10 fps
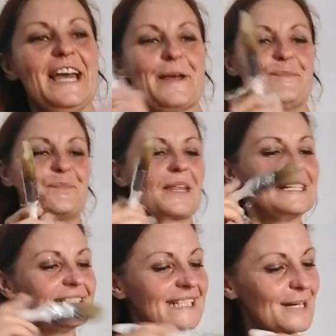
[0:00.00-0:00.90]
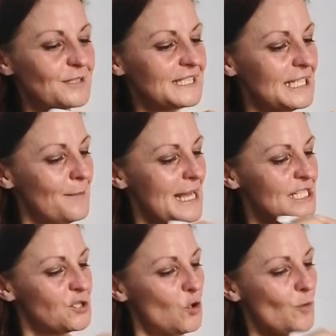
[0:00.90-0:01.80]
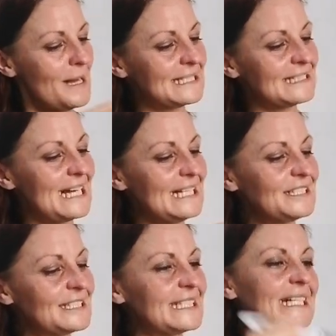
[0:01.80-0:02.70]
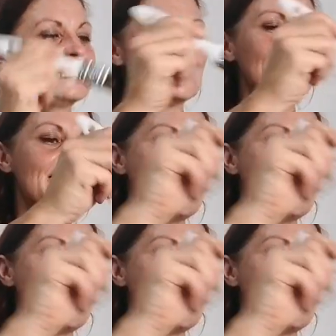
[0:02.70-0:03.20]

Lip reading: Okay, so I'm just going to make sure all my sides are stuck